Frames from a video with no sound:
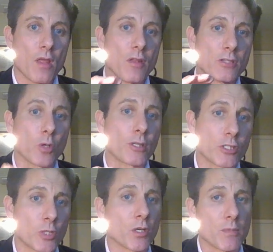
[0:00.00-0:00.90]
There's only
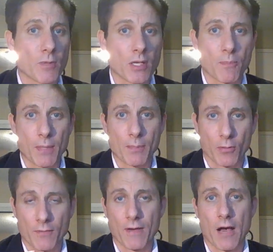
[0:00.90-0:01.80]
200 million people
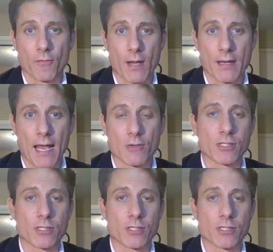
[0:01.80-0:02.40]
involved right now.